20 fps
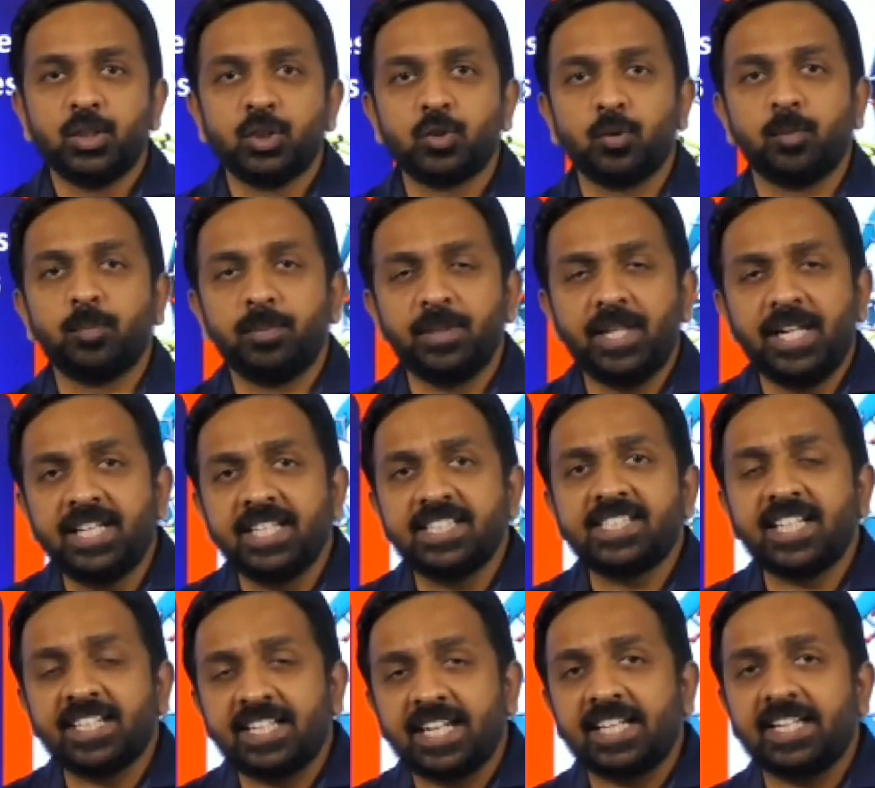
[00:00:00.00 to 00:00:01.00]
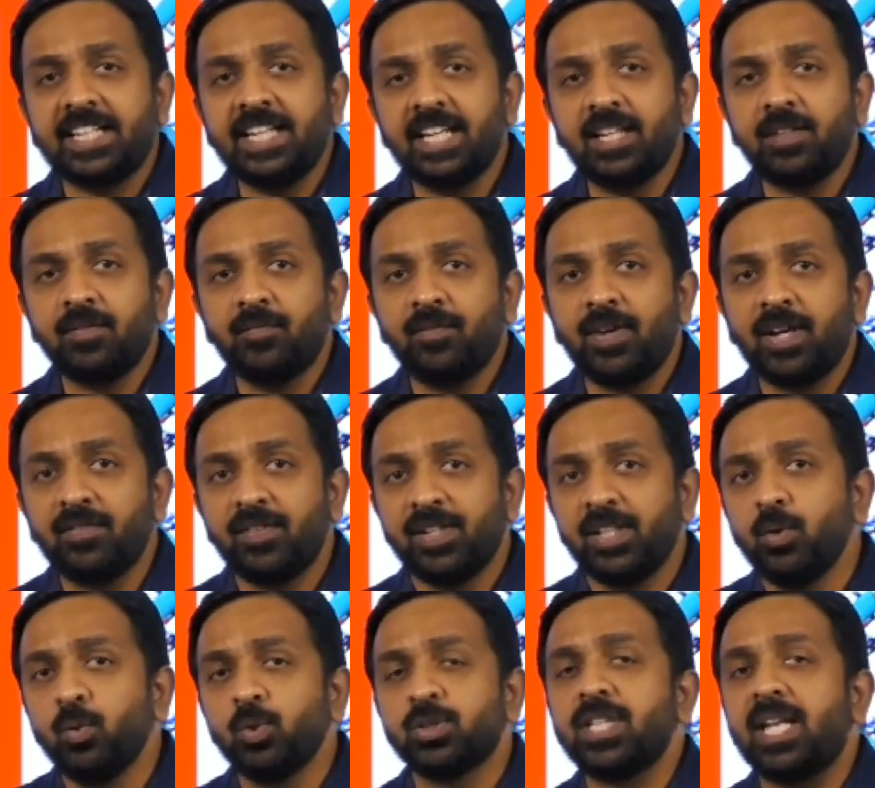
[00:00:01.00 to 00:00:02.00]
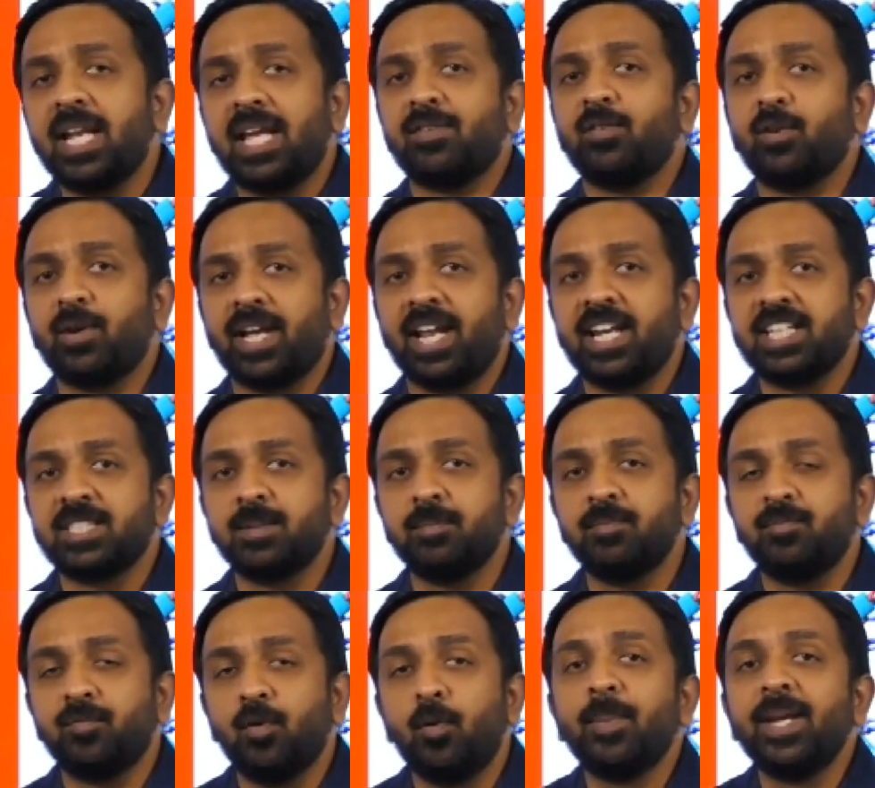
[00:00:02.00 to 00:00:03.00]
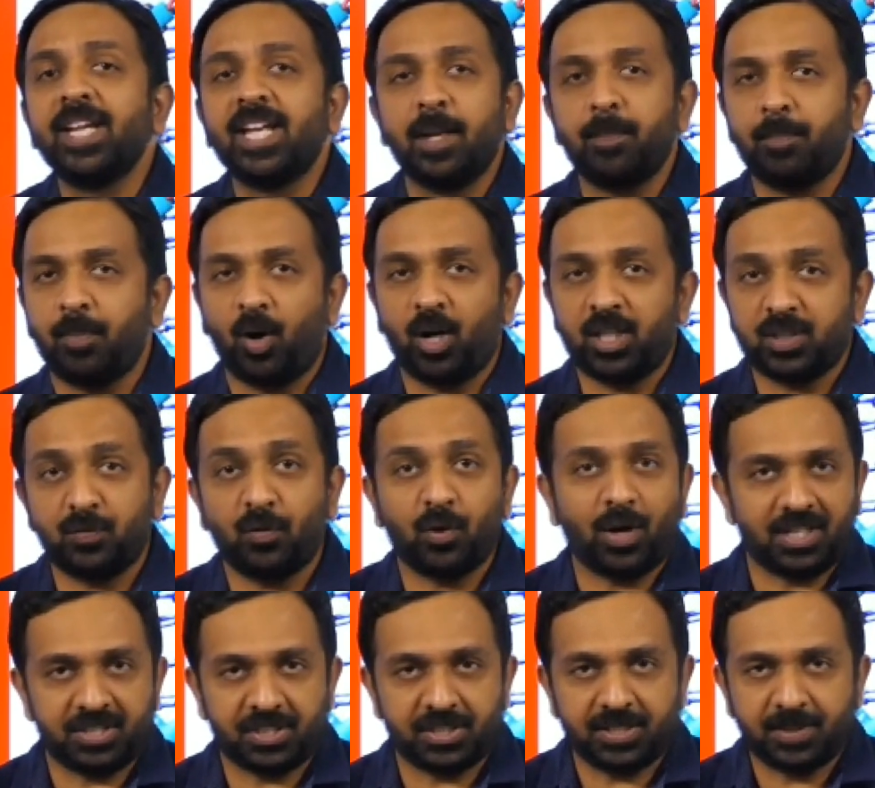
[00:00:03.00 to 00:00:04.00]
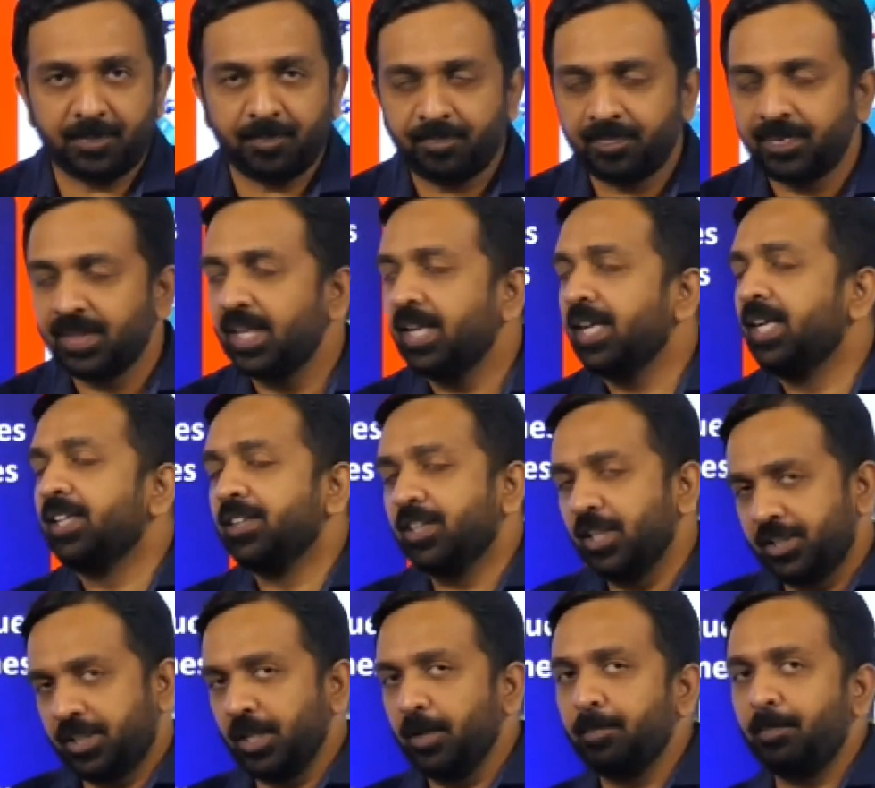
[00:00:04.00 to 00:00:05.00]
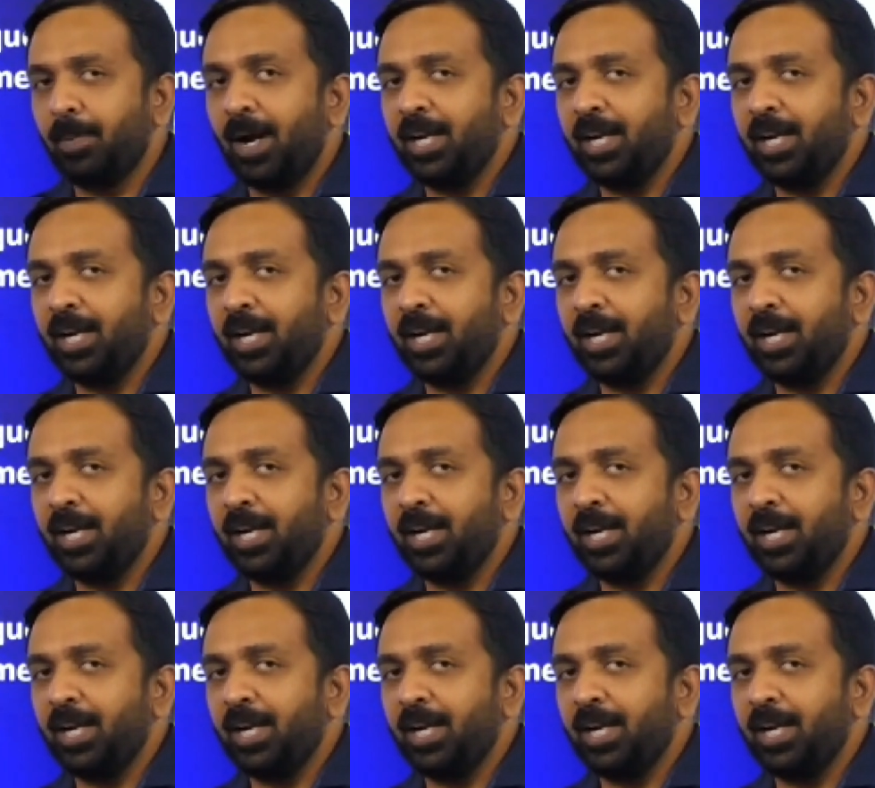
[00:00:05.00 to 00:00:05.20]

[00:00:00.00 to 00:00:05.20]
So it is a technique where we use the live organism for making products for us. The term